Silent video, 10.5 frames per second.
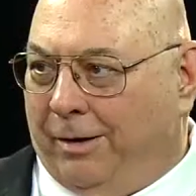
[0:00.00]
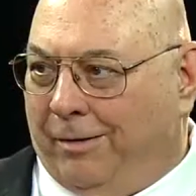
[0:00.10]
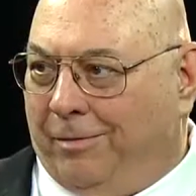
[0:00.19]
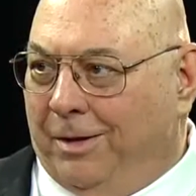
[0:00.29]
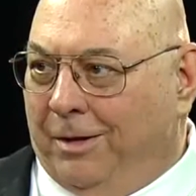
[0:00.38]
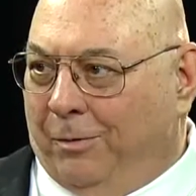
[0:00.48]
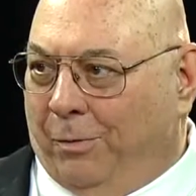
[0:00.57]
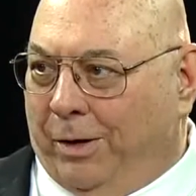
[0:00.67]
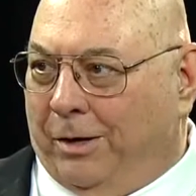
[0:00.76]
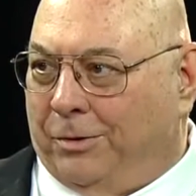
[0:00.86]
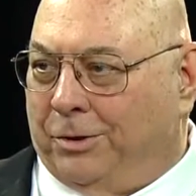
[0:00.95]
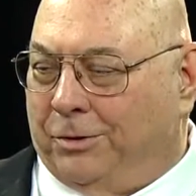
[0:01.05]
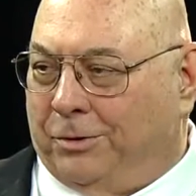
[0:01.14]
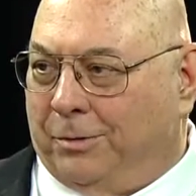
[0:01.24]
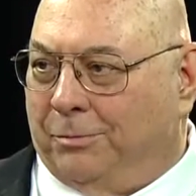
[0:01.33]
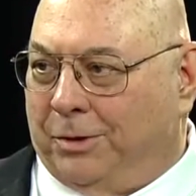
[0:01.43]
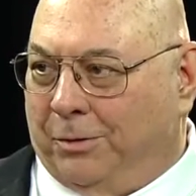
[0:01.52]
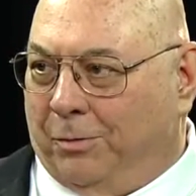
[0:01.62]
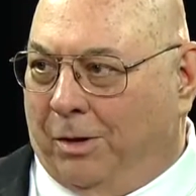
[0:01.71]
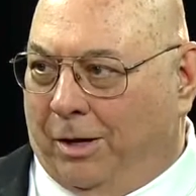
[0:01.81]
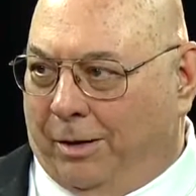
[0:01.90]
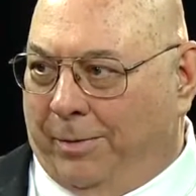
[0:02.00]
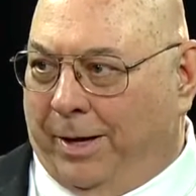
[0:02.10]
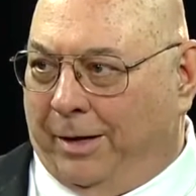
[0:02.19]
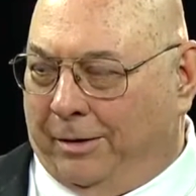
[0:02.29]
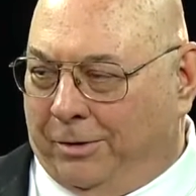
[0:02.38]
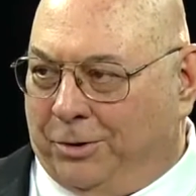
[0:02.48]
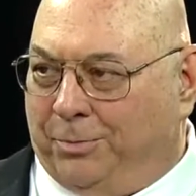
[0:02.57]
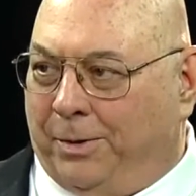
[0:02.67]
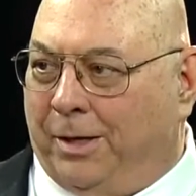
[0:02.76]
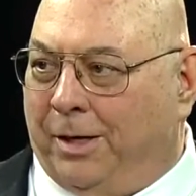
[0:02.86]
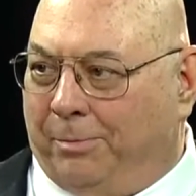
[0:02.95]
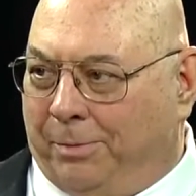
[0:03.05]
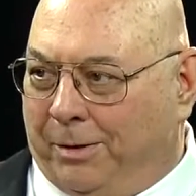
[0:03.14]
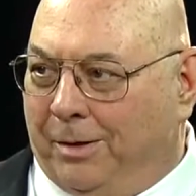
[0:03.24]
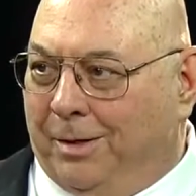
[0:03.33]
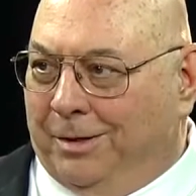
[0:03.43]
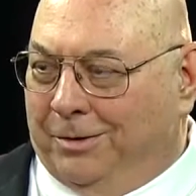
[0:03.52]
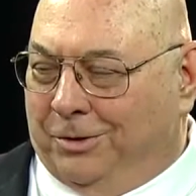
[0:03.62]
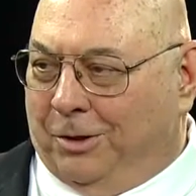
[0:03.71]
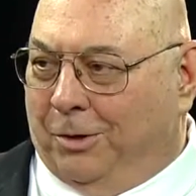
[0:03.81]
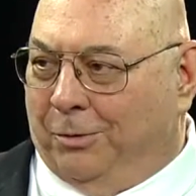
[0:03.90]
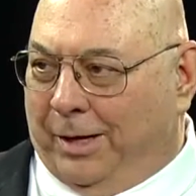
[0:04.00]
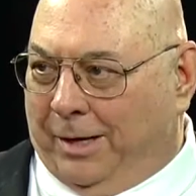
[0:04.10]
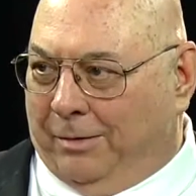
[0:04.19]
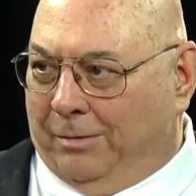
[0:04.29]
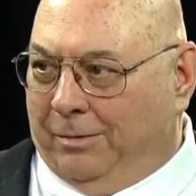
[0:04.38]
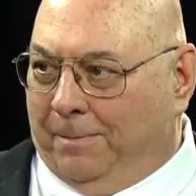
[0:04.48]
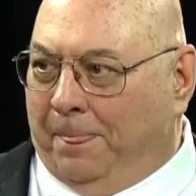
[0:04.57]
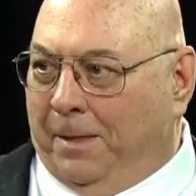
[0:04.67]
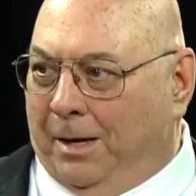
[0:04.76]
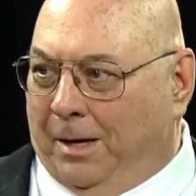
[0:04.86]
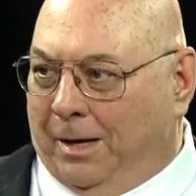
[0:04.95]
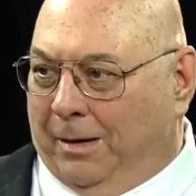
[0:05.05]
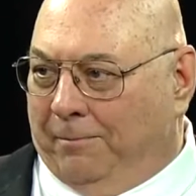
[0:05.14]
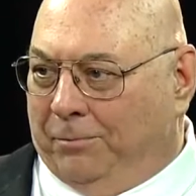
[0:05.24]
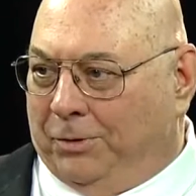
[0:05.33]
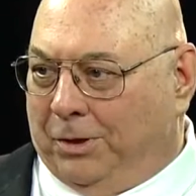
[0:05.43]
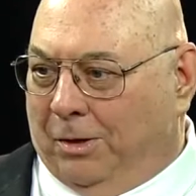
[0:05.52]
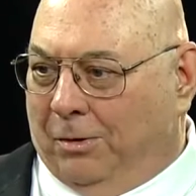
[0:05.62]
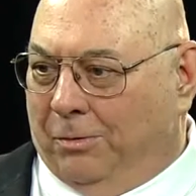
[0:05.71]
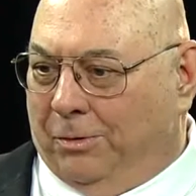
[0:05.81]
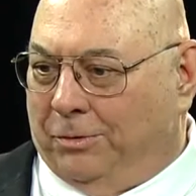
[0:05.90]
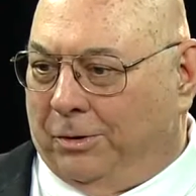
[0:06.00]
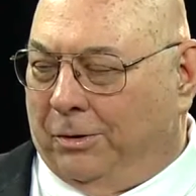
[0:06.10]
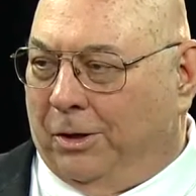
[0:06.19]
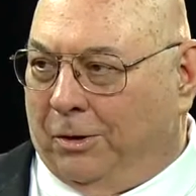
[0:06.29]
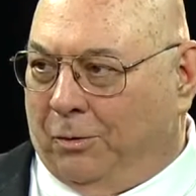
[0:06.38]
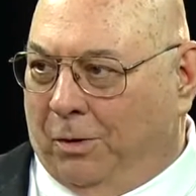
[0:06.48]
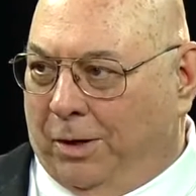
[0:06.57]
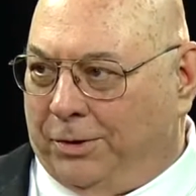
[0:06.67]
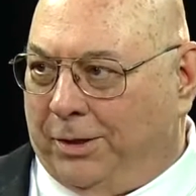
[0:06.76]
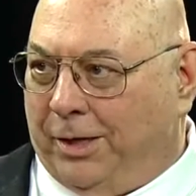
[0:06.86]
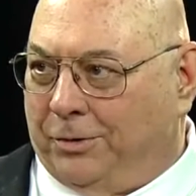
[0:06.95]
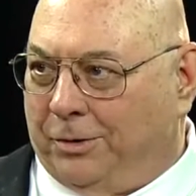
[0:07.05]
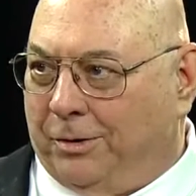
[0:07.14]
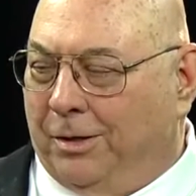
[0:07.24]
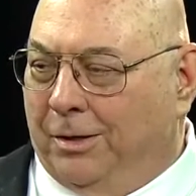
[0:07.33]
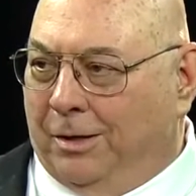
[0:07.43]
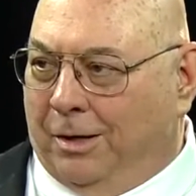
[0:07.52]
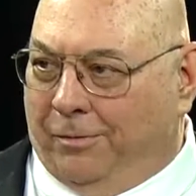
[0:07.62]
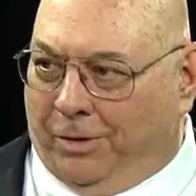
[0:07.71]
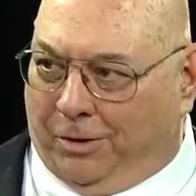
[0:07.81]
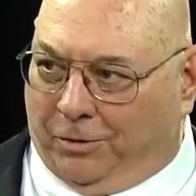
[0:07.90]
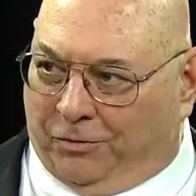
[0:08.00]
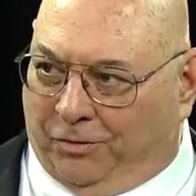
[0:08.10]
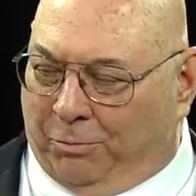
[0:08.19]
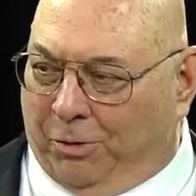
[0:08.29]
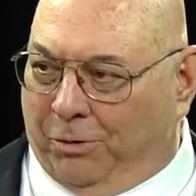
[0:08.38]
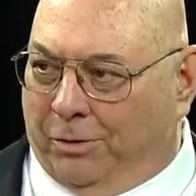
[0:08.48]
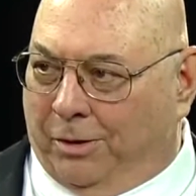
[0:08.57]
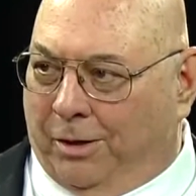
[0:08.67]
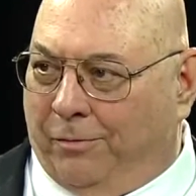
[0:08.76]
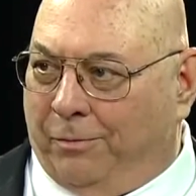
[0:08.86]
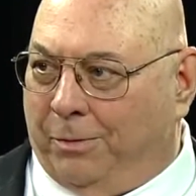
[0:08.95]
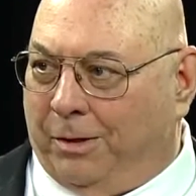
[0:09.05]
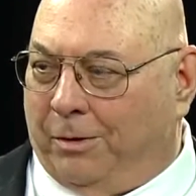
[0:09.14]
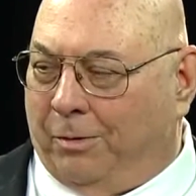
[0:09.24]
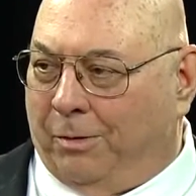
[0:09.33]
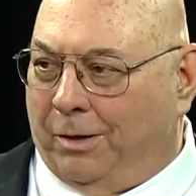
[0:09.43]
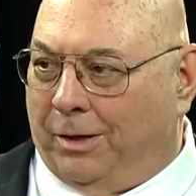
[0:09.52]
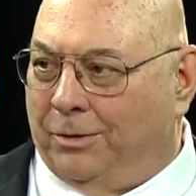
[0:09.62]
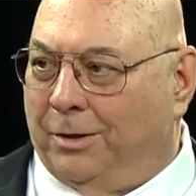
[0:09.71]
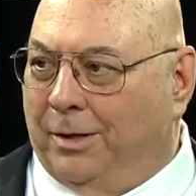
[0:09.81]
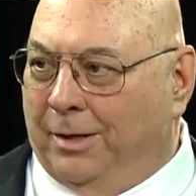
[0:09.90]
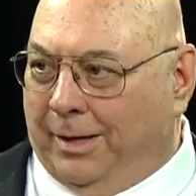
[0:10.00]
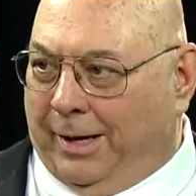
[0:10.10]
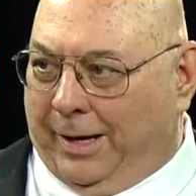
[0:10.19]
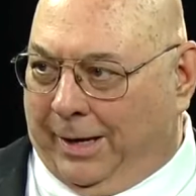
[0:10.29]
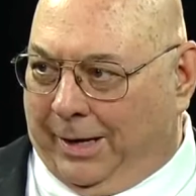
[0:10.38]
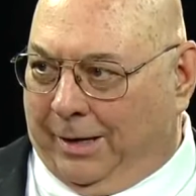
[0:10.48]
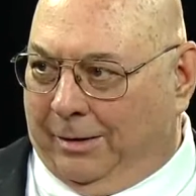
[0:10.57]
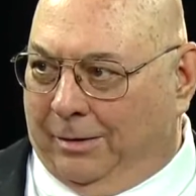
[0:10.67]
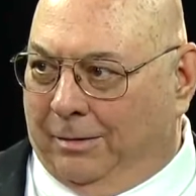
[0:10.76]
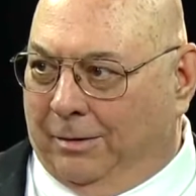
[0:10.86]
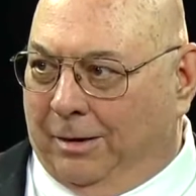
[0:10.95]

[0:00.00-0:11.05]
have radar systems that will automatically speed up and slow down. So there's a cross-section of those for both the government authorities and